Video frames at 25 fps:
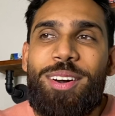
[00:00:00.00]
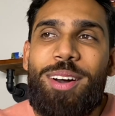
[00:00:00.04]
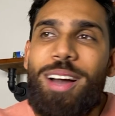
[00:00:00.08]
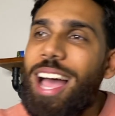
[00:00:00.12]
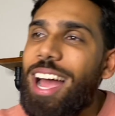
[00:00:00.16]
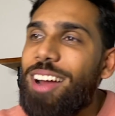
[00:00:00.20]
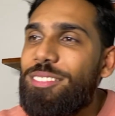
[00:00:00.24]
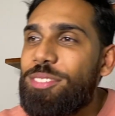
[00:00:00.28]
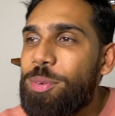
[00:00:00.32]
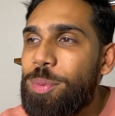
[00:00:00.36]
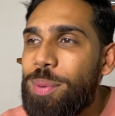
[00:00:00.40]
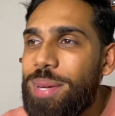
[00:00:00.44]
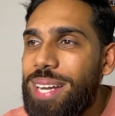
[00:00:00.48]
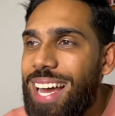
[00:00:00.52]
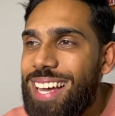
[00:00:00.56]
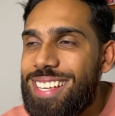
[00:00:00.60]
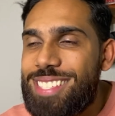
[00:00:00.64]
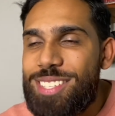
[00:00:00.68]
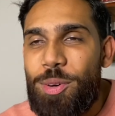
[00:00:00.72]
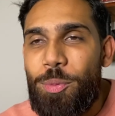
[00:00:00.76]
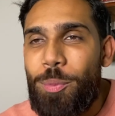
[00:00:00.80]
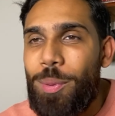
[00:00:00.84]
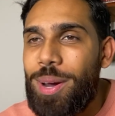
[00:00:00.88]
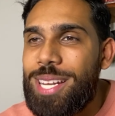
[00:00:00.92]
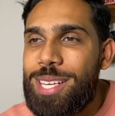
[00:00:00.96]
everyone has
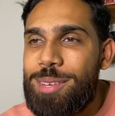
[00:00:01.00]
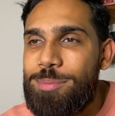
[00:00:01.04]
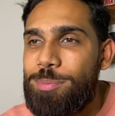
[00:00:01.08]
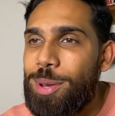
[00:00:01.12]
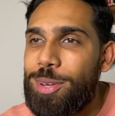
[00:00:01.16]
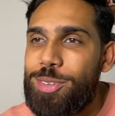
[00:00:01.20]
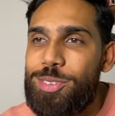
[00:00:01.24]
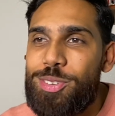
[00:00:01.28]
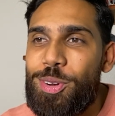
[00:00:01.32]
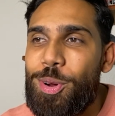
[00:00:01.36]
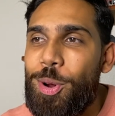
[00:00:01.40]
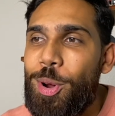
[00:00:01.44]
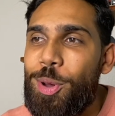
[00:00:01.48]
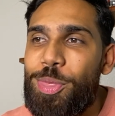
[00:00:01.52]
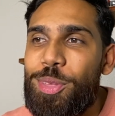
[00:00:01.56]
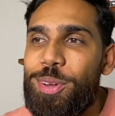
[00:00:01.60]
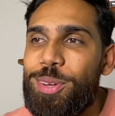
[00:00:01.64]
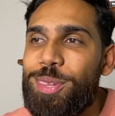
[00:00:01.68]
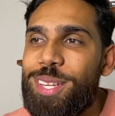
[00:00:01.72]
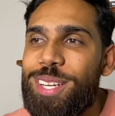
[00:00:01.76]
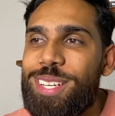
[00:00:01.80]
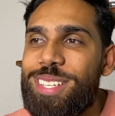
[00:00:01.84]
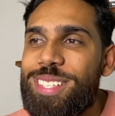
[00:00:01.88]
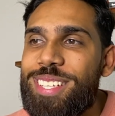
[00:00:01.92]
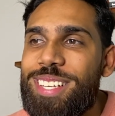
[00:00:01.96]
a wedding picture on their
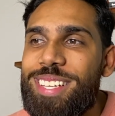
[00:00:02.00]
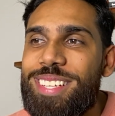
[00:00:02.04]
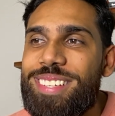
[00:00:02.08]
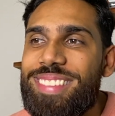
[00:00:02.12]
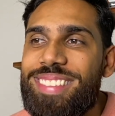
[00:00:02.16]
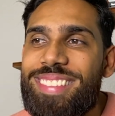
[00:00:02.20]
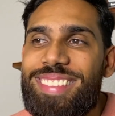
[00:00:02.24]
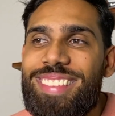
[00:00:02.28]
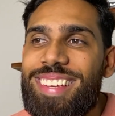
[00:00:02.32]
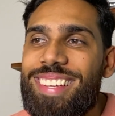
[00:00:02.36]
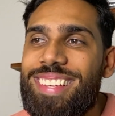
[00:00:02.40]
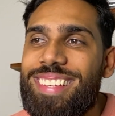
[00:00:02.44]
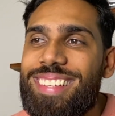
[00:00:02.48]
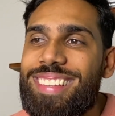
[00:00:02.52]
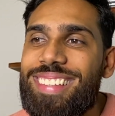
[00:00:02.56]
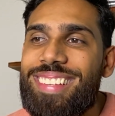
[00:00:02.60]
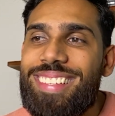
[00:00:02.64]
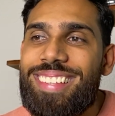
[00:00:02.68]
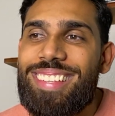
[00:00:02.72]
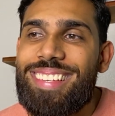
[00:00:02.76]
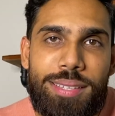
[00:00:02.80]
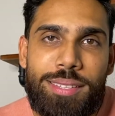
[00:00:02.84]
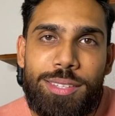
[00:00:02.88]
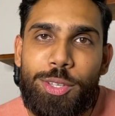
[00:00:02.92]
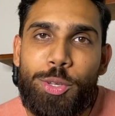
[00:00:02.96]
LinkedIn. Like,
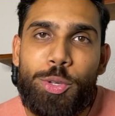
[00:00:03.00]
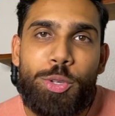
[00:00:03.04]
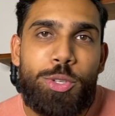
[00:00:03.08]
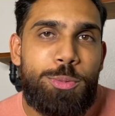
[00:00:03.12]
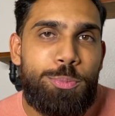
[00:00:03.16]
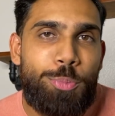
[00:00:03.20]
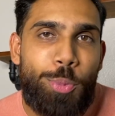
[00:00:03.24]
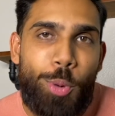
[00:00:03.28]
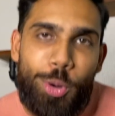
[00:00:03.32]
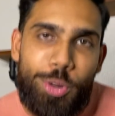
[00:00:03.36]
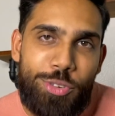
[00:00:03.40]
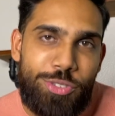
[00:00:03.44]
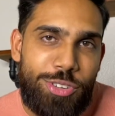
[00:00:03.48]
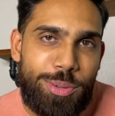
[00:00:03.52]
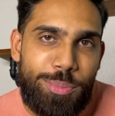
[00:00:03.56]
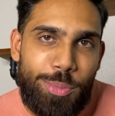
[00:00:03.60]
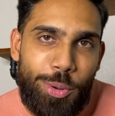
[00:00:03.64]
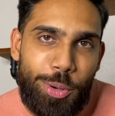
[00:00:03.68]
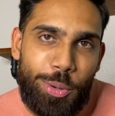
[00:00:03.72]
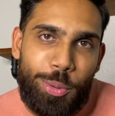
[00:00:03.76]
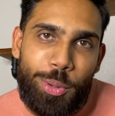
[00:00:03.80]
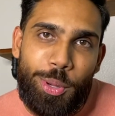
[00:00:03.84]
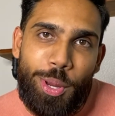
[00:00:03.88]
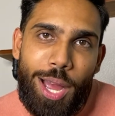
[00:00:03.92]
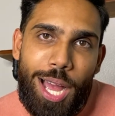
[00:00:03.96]
use portrait
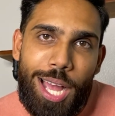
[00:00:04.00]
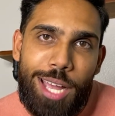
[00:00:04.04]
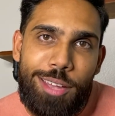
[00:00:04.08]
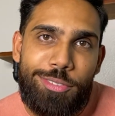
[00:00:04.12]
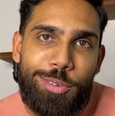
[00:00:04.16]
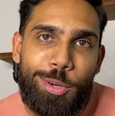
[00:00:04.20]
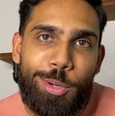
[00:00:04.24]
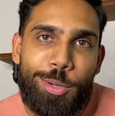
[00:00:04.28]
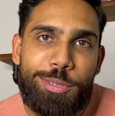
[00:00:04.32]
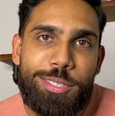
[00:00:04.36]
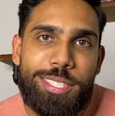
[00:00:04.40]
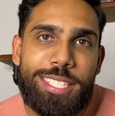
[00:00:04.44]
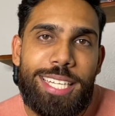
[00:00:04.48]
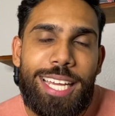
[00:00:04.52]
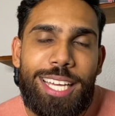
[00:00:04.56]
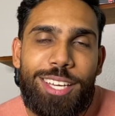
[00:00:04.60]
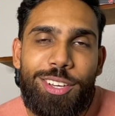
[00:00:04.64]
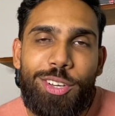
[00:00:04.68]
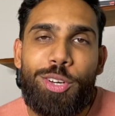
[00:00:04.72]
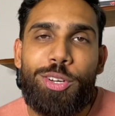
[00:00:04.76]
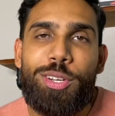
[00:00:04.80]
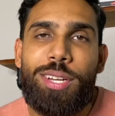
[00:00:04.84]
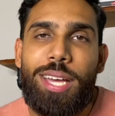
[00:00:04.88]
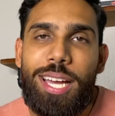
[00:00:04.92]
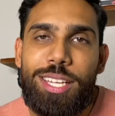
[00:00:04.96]
mode on your iPhone, take a
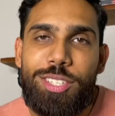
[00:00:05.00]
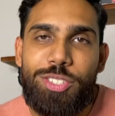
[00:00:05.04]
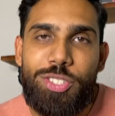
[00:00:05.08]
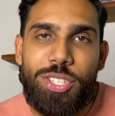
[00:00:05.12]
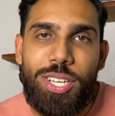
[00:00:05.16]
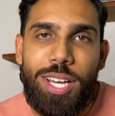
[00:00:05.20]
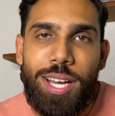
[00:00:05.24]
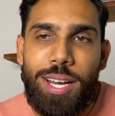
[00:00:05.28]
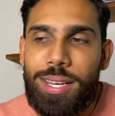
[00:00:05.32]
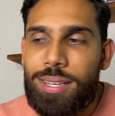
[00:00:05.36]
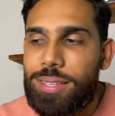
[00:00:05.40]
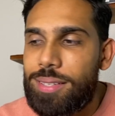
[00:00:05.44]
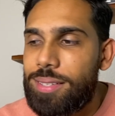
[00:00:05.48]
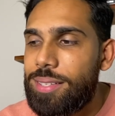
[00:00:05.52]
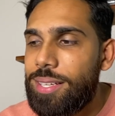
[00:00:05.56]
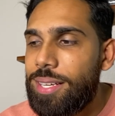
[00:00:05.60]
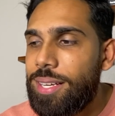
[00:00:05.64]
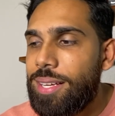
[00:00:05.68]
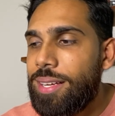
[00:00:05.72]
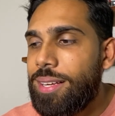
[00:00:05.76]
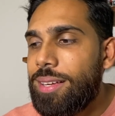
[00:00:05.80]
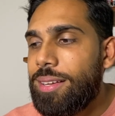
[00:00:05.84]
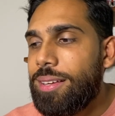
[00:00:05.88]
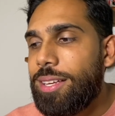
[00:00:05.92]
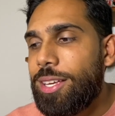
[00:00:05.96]
good headshot,
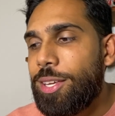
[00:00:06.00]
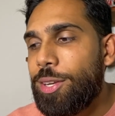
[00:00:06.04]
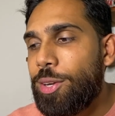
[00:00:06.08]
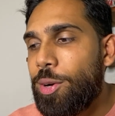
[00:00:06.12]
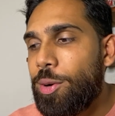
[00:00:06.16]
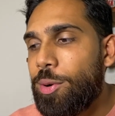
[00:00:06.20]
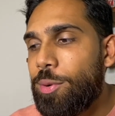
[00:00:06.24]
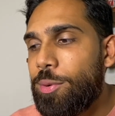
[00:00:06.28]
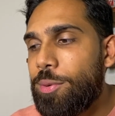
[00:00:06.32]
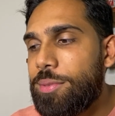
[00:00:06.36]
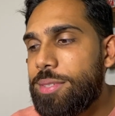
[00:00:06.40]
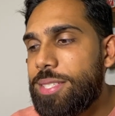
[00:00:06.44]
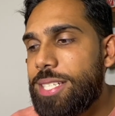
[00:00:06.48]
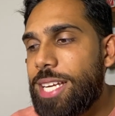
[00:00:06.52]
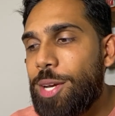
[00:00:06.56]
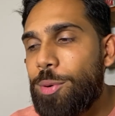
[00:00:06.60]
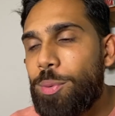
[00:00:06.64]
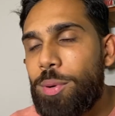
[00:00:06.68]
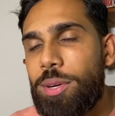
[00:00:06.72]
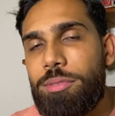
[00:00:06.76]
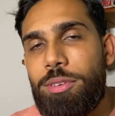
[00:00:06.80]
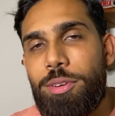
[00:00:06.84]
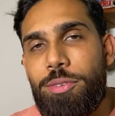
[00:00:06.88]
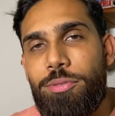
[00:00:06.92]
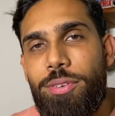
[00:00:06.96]
you know, take
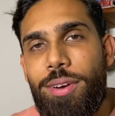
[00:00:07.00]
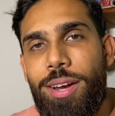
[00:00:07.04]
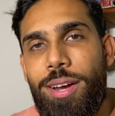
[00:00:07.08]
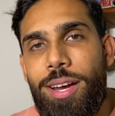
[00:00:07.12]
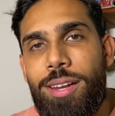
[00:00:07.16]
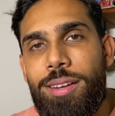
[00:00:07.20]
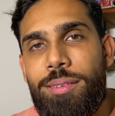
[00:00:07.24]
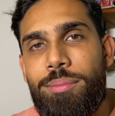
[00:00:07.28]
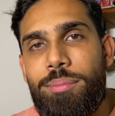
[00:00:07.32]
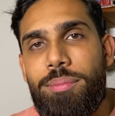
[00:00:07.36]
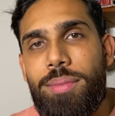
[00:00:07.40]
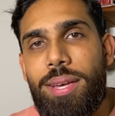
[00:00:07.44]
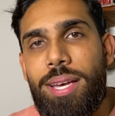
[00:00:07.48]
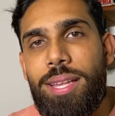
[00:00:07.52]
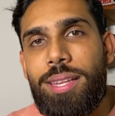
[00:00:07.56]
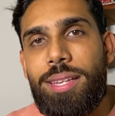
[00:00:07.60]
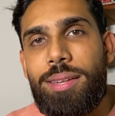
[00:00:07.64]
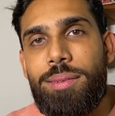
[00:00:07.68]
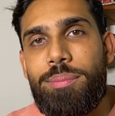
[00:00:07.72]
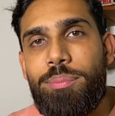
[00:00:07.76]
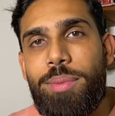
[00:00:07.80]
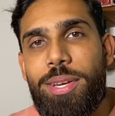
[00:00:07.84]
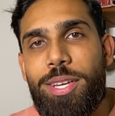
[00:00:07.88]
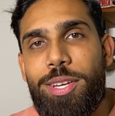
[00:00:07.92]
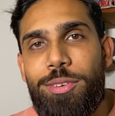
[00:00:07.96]
one of your friend and
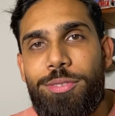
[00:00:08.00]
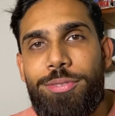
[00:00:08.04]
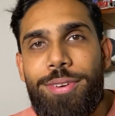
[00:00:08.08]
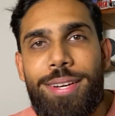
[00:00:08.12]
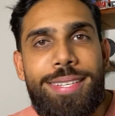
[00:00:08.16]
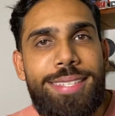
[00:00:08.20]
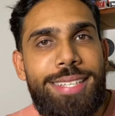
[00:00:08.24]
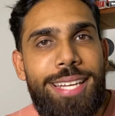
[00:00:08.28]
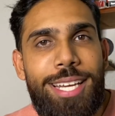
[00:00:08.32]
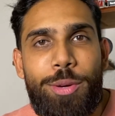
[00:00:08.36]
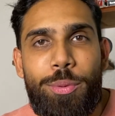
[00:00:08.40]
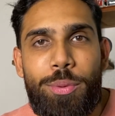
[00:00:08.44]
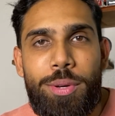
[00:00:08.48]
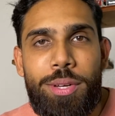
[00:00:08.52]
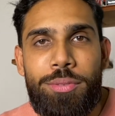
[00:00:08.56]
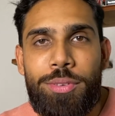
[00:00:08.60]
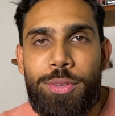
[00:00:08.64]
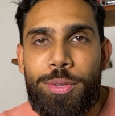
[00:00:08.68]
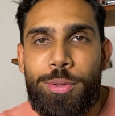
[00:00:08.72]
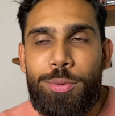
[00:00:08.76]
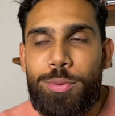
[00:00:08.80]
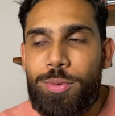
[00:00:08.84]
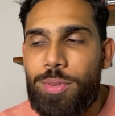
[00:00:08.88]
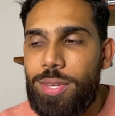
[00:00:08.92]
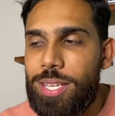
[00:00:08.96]
then make your friend take one of
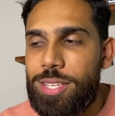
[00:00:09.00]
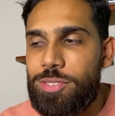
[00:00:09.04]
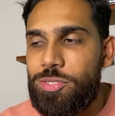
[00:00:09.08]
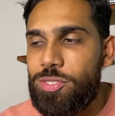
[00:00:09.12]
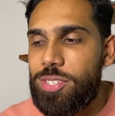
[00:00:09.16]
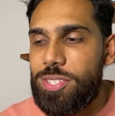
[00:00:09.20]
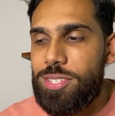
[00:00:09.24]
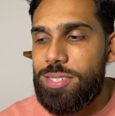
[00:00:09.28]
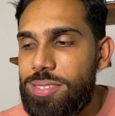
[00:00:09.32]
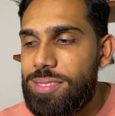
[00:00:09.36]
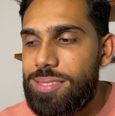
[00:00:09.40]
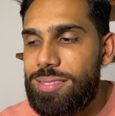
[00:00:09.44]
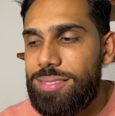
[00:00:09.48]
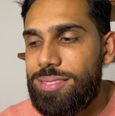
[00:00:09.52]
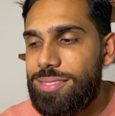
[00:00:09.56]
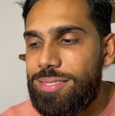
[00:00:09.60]
you. It's just